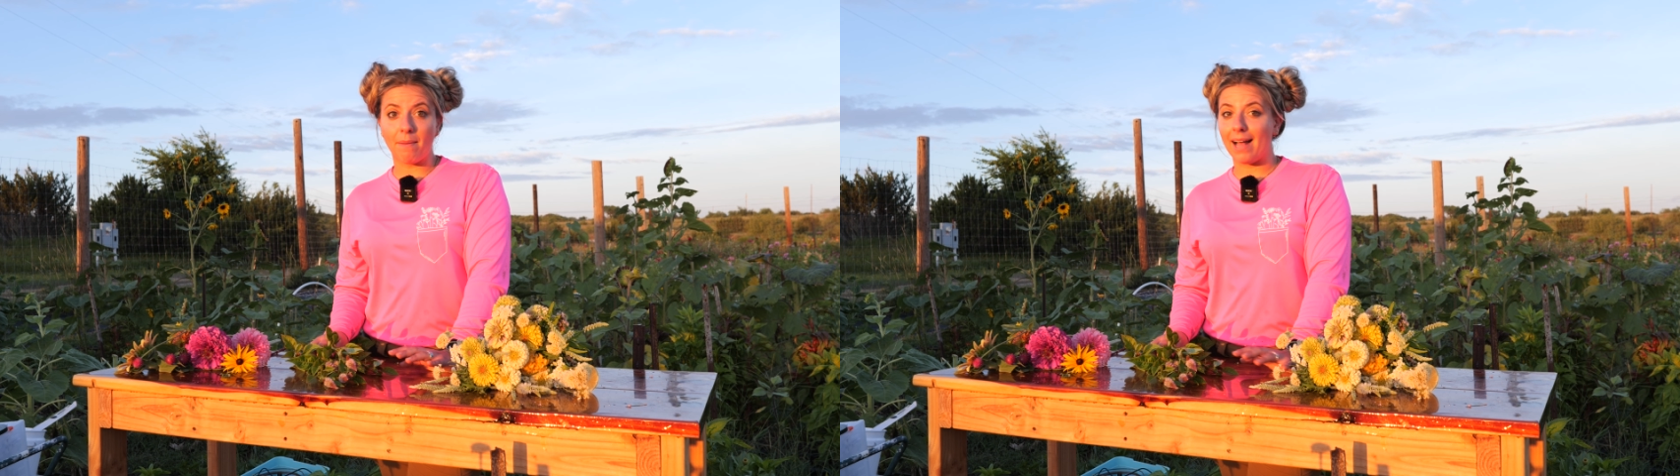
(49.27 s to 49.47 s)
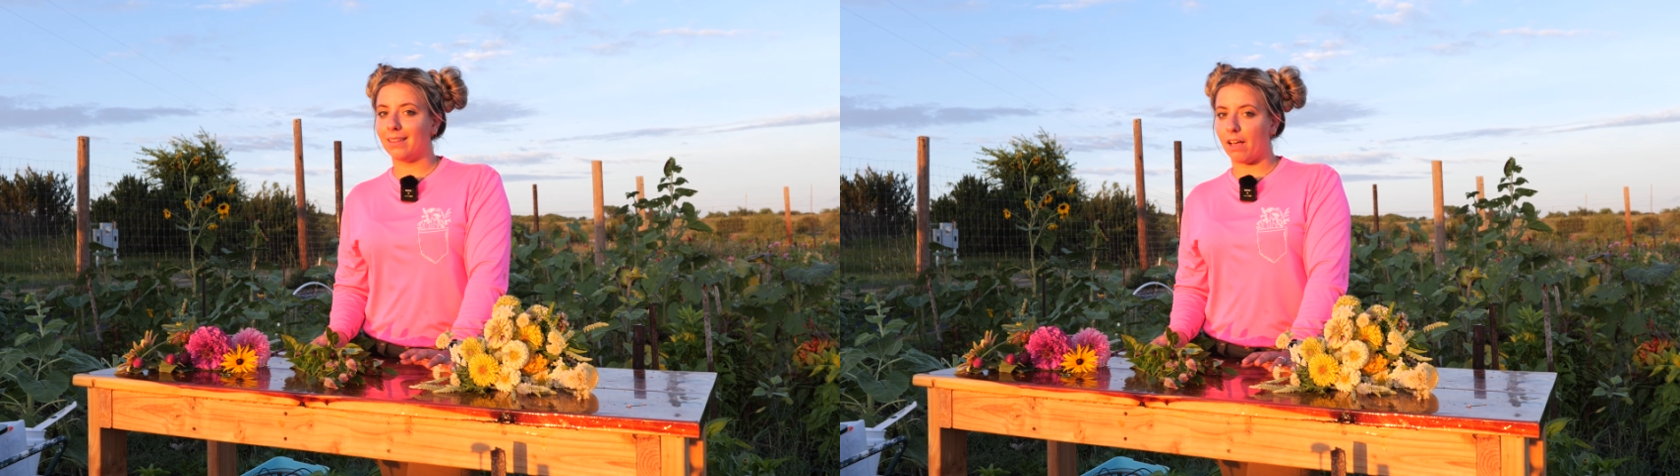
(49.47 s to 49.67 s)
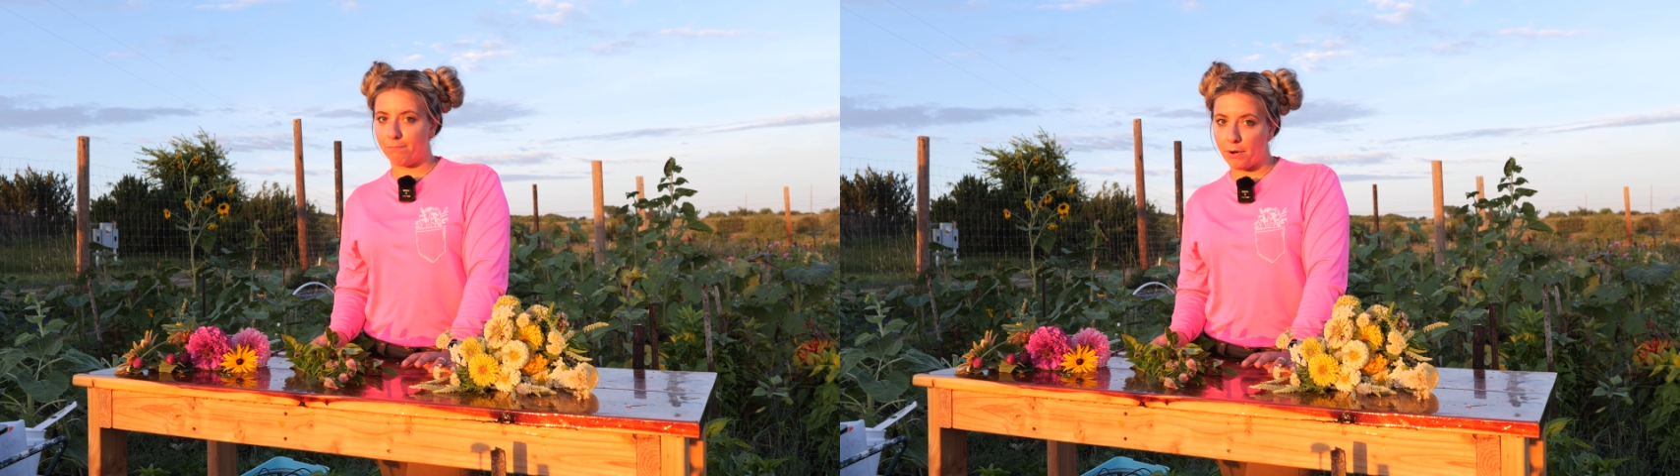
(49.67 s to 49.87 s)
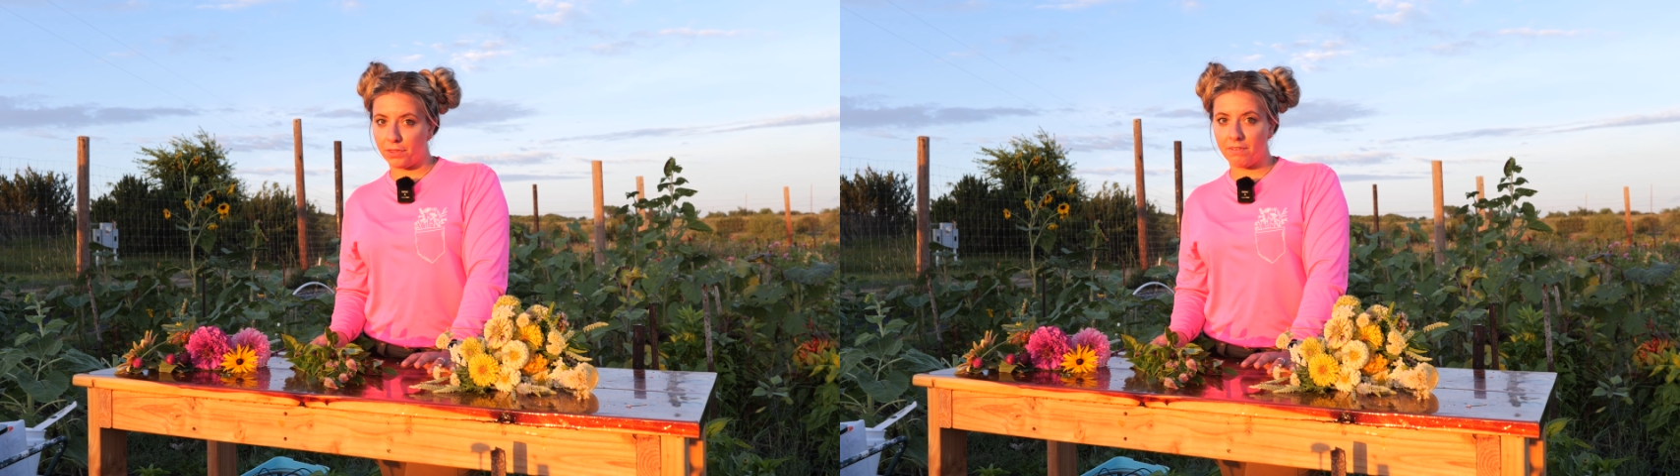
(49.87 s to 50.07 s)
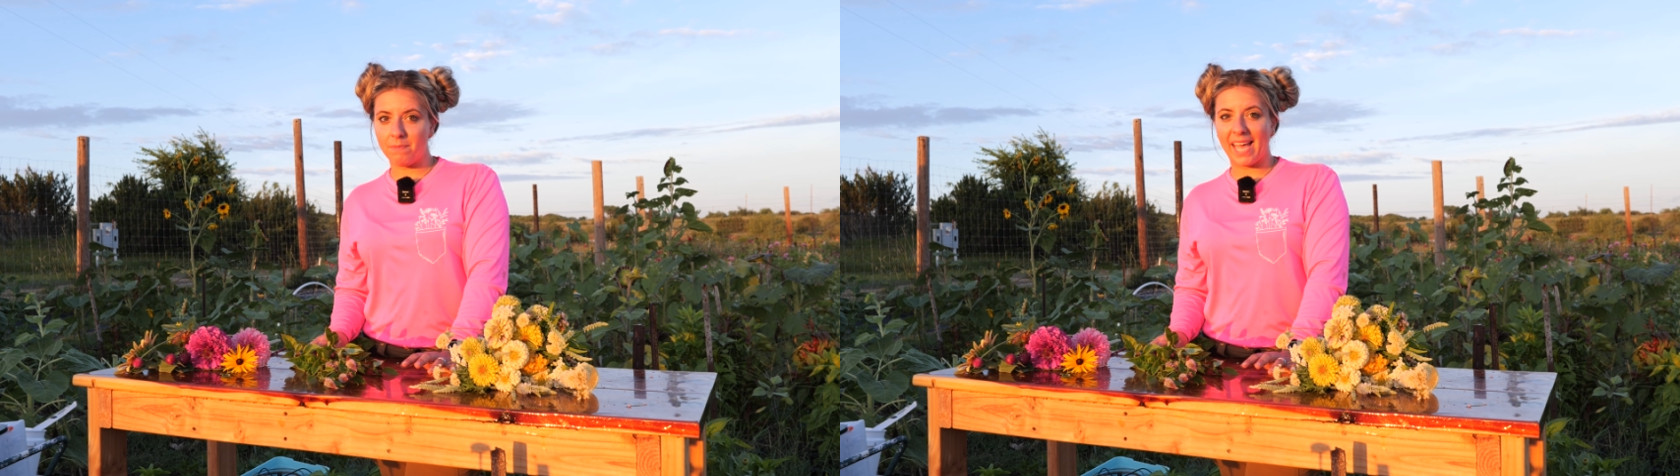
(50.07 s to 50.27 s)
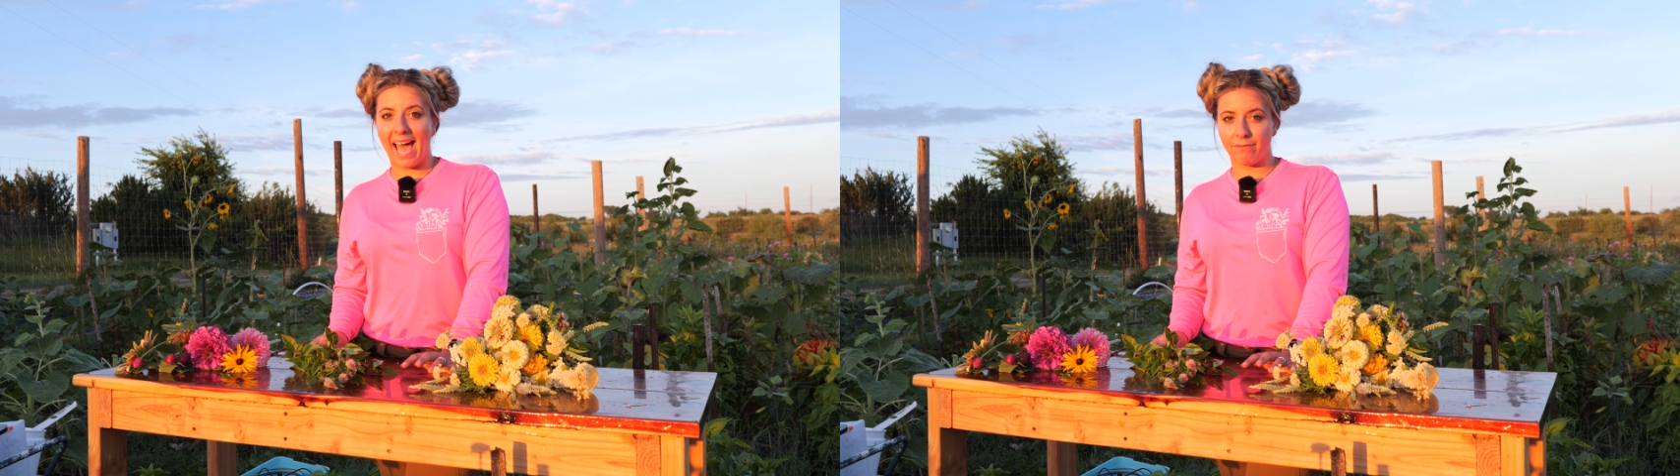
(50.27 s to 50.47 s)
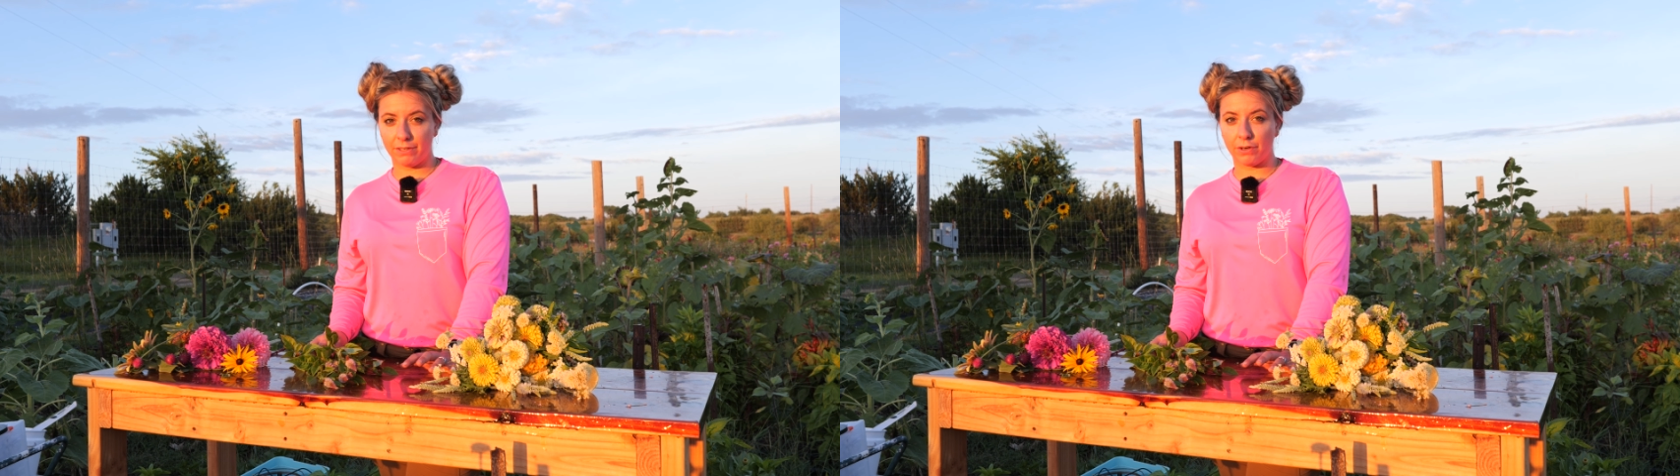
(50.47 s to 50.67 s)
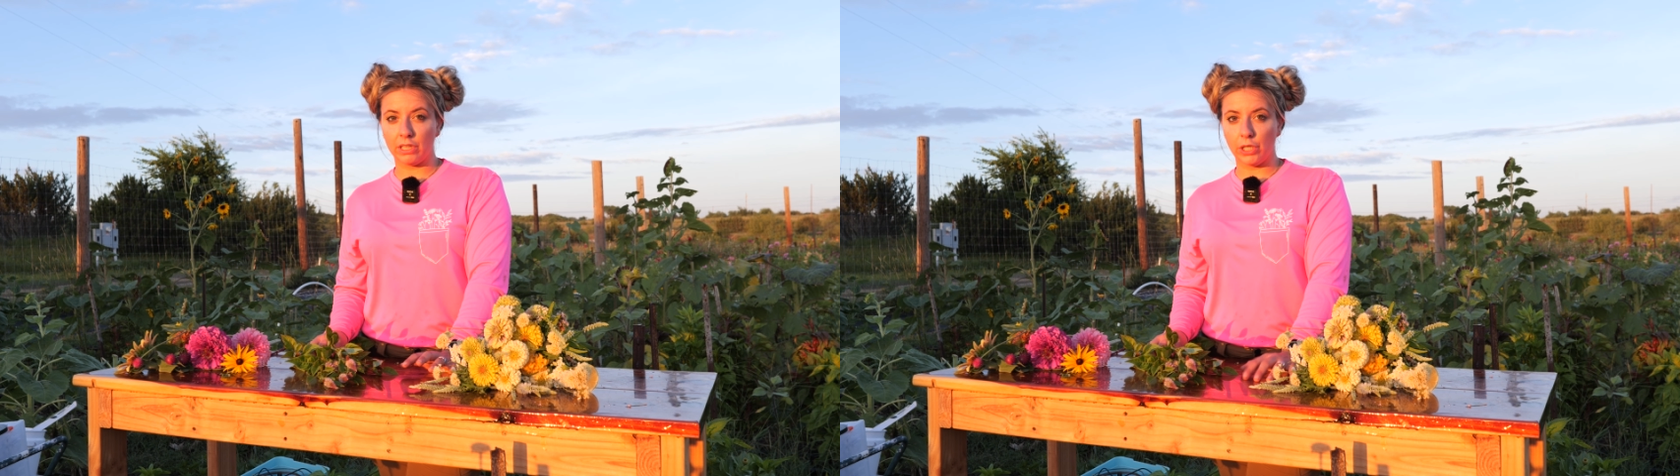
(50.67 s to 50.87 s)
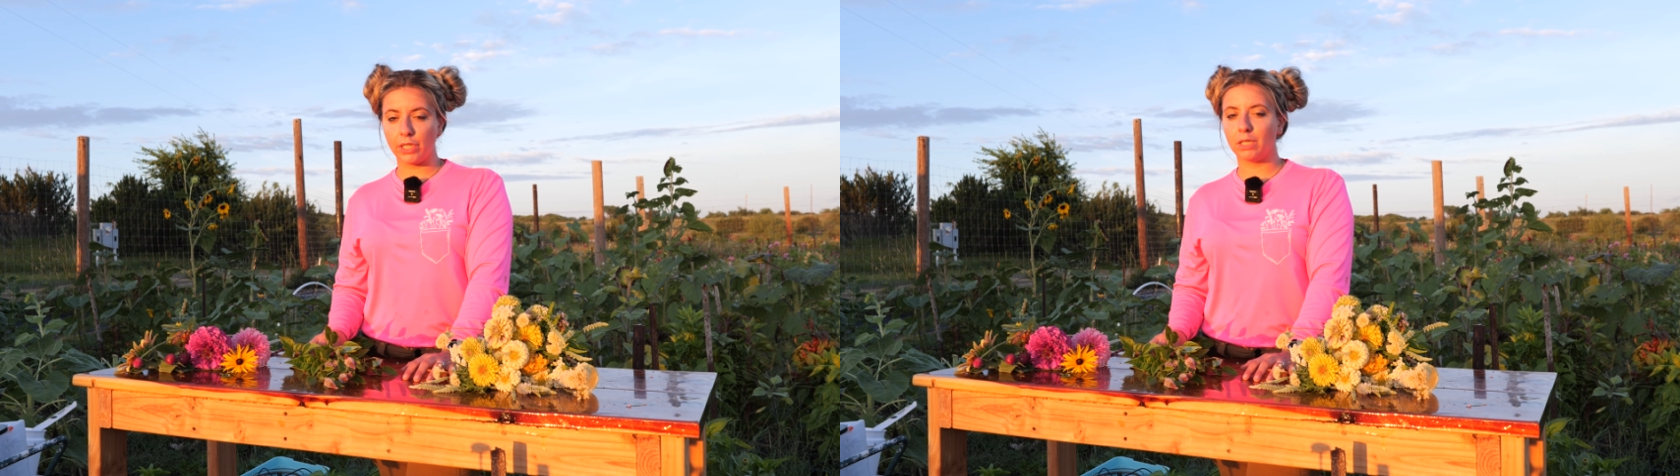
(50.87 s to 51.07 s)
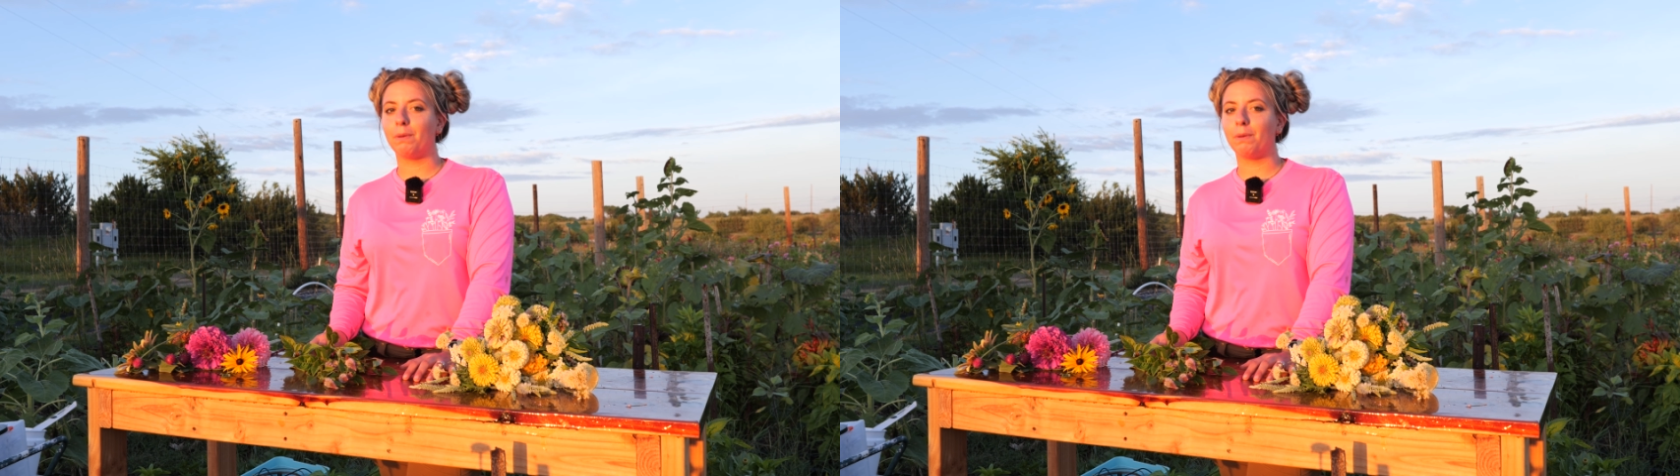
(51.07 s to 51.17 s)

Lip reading: I love both of them. They have different looks,